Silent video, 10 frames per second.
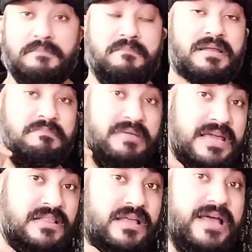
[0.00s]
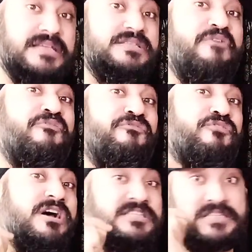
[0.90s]
Manmeet is the
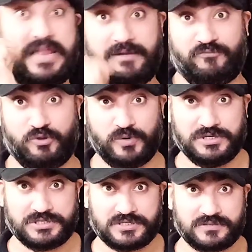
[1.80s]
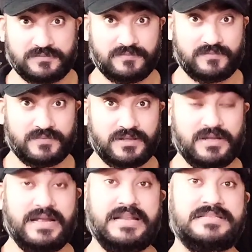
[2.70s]
first name, viewers.
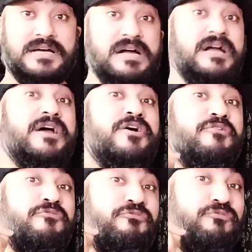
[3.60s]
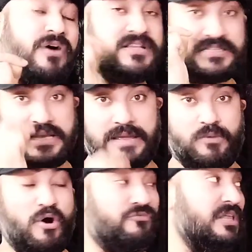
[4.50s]
It is the first
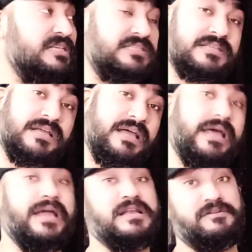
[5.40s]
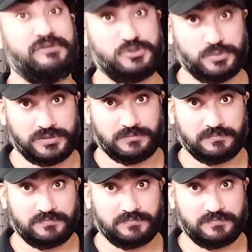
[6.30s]
name of this individual.